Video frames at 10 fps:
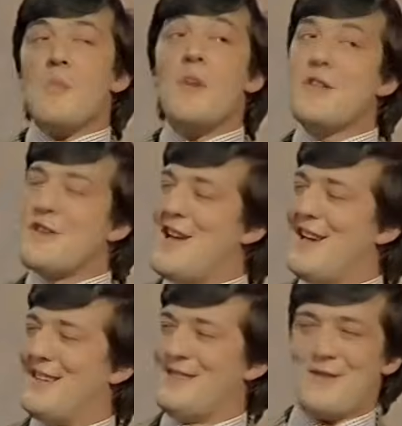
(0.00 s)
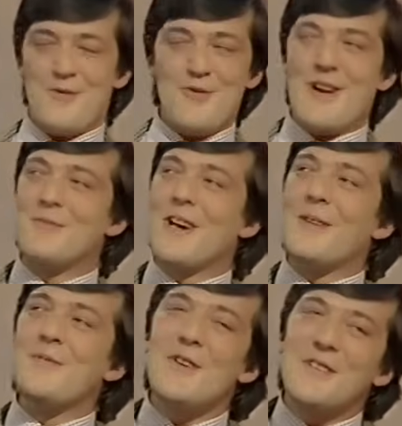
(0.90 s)
Method? No,
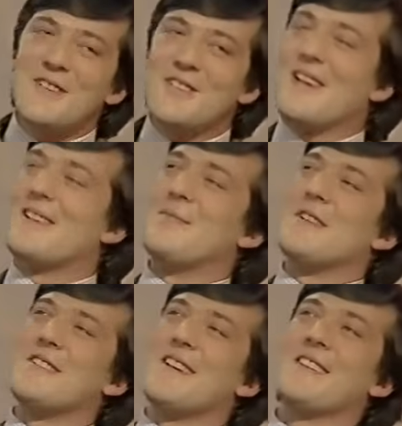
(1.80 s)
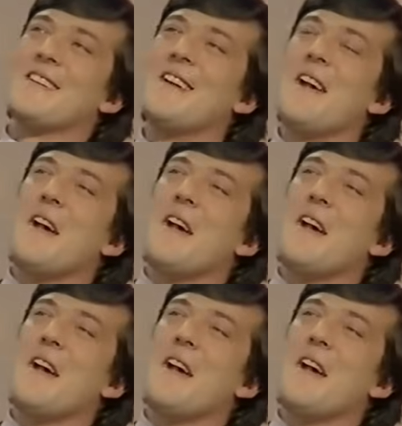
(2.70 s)
I'm not exactly a method actor.